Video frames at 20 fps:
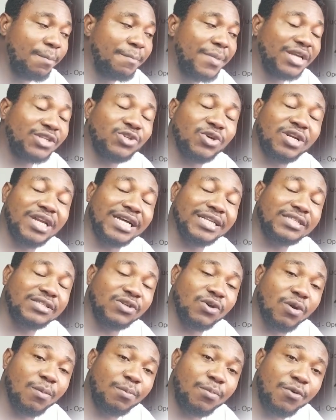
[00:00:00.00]
Make sure that
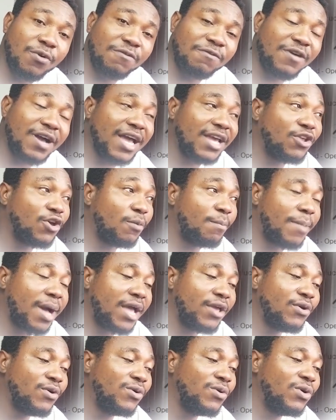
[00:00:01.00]
your profile, your
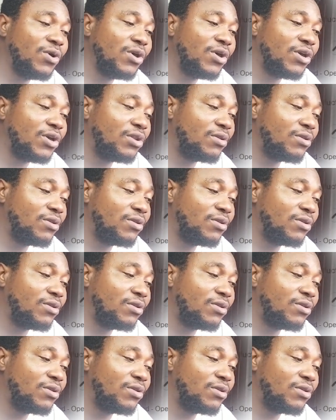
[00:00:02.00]
bio,